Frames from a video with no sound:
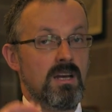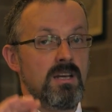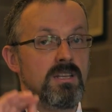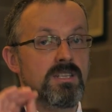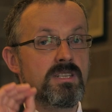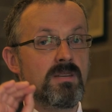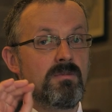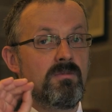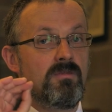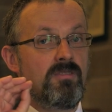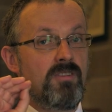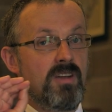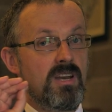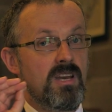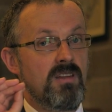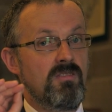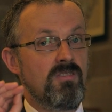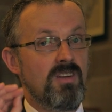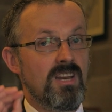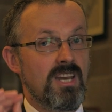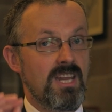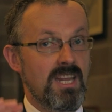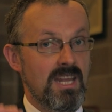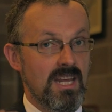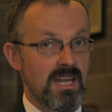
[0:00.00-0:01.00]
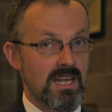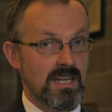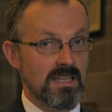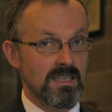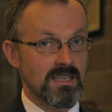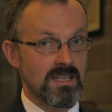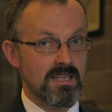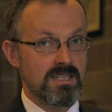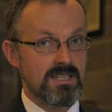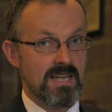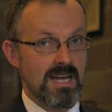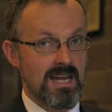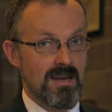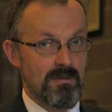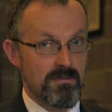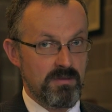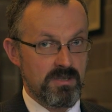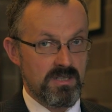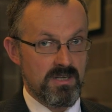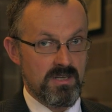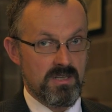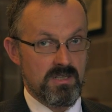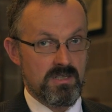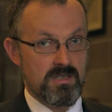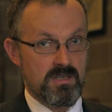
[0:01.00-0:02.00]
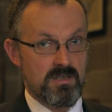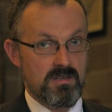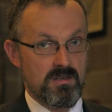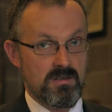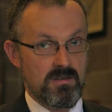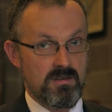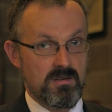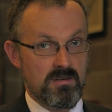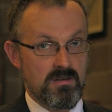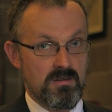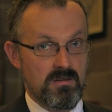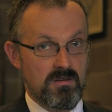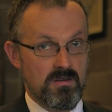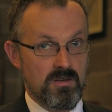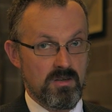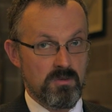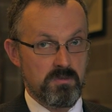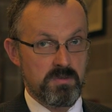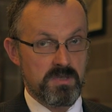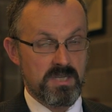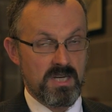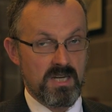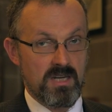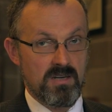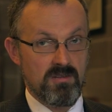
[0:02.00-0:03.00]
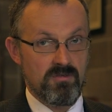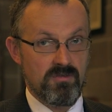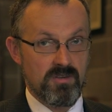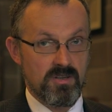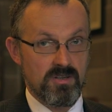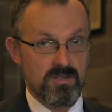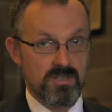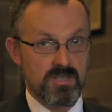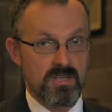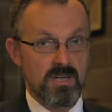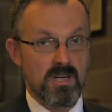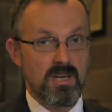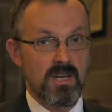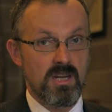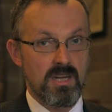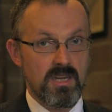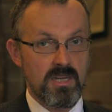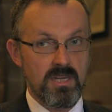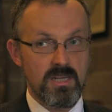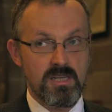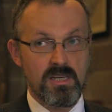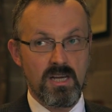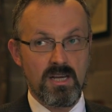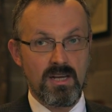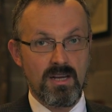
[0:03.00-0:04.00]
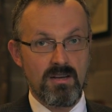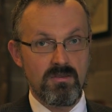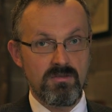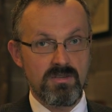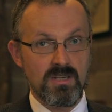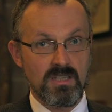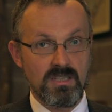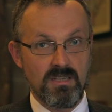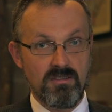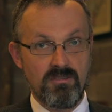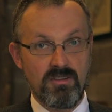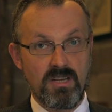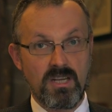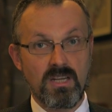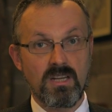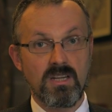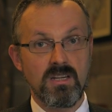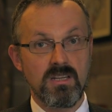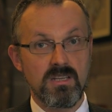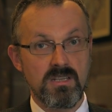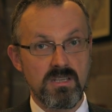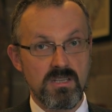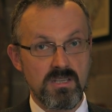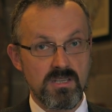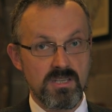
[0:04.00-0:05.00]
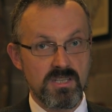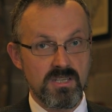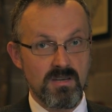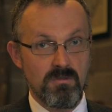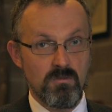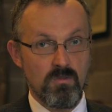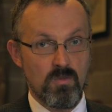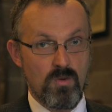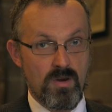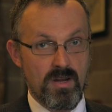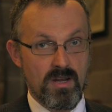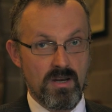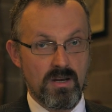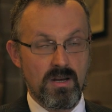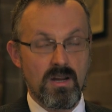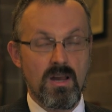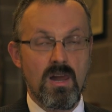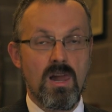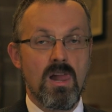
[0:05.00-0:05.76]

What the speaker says: some very, very ill-adapted observers eking out a living somewhere.